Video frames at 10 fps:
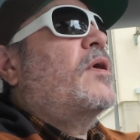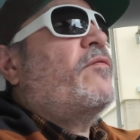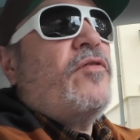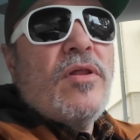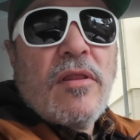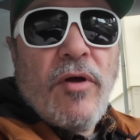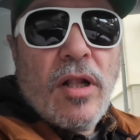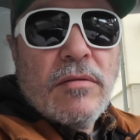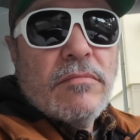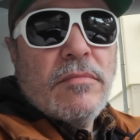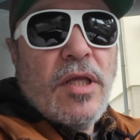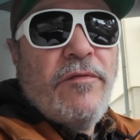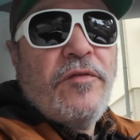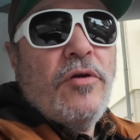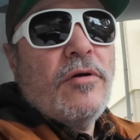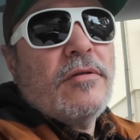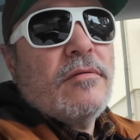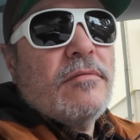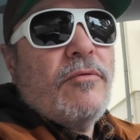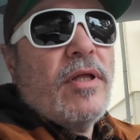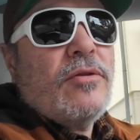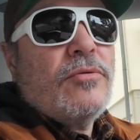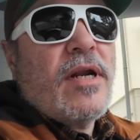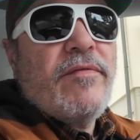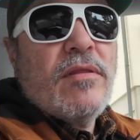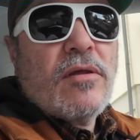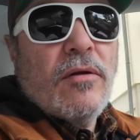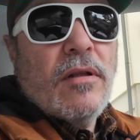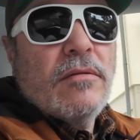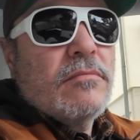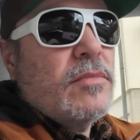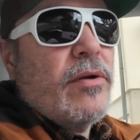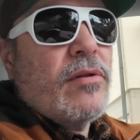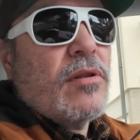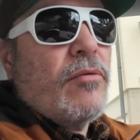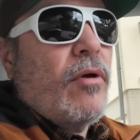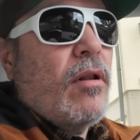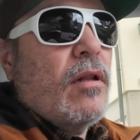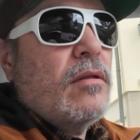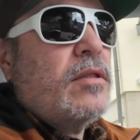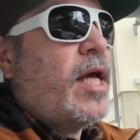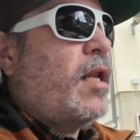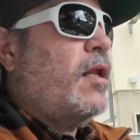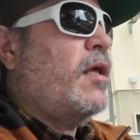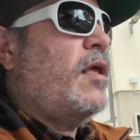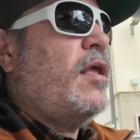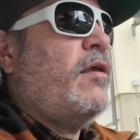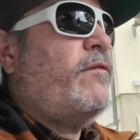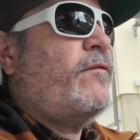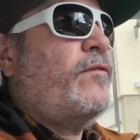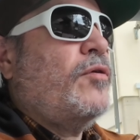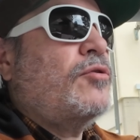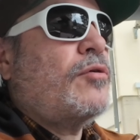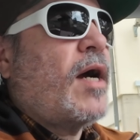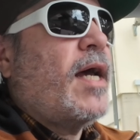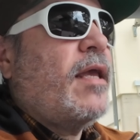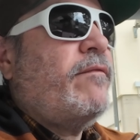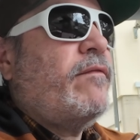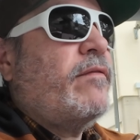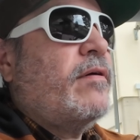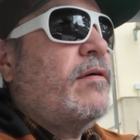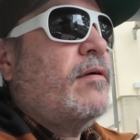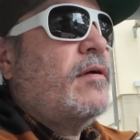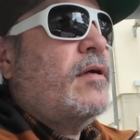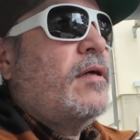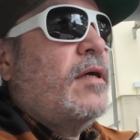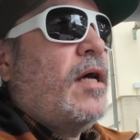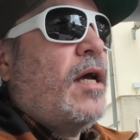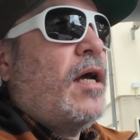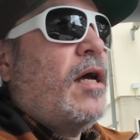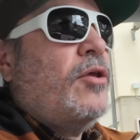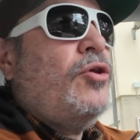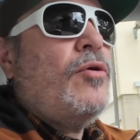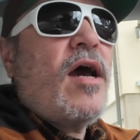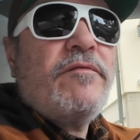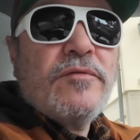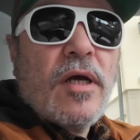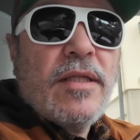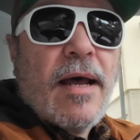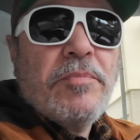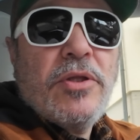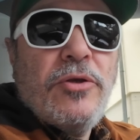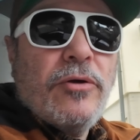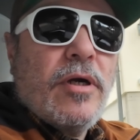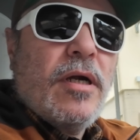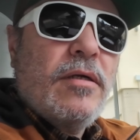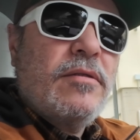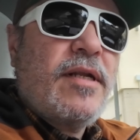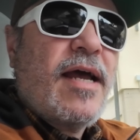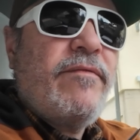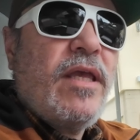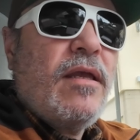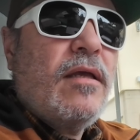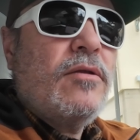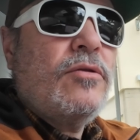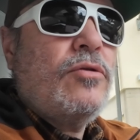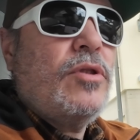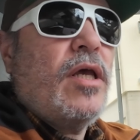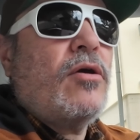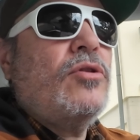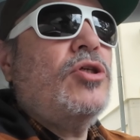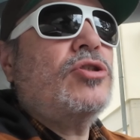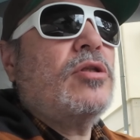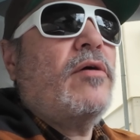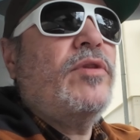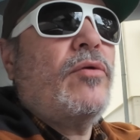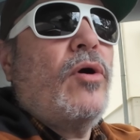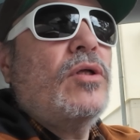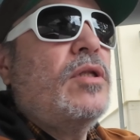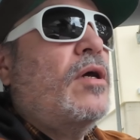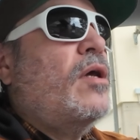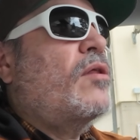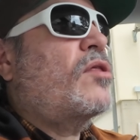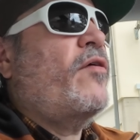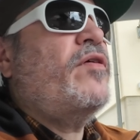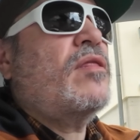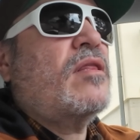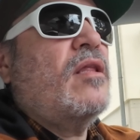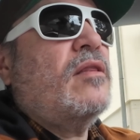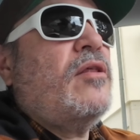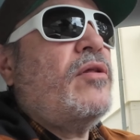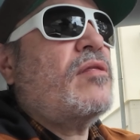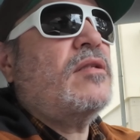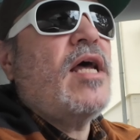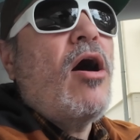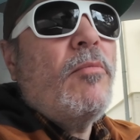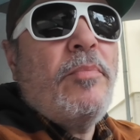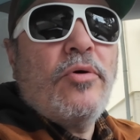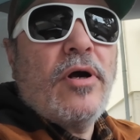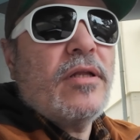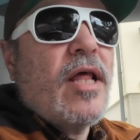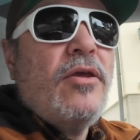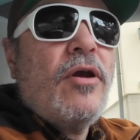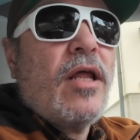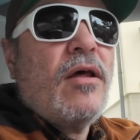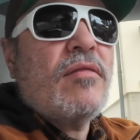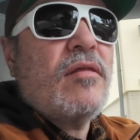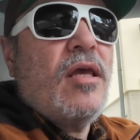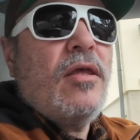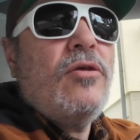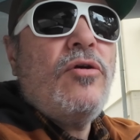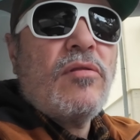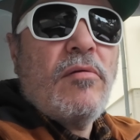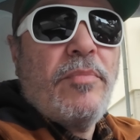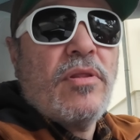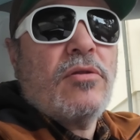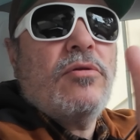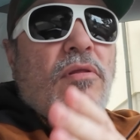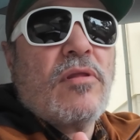First of all, if you went to driving school, there is a rule that if you drive, you have to adapt your driving to the condition of the road. So if there is a downpour that you cannot see, you're supposed to